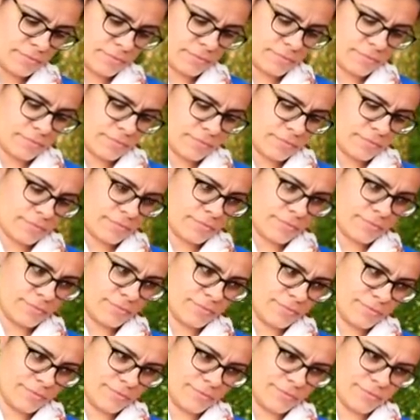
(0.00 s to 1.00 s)

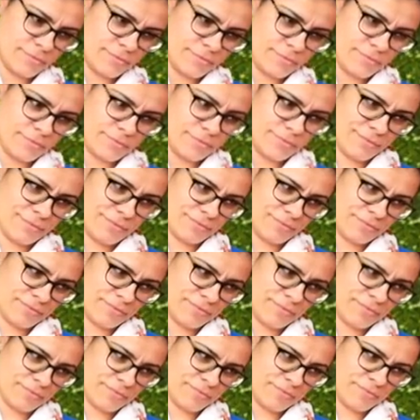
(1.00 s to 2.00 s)

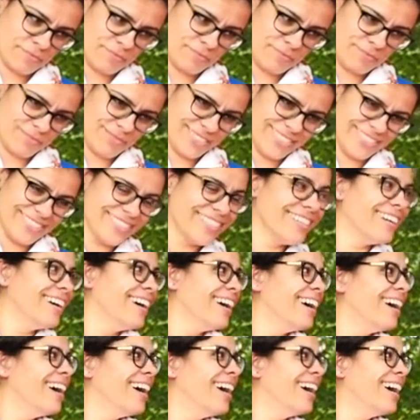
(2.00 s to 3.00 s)

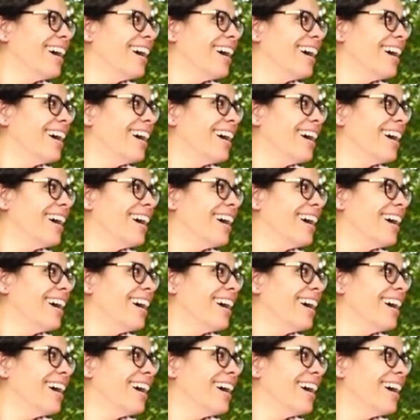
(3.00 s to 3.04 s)
(not speaking)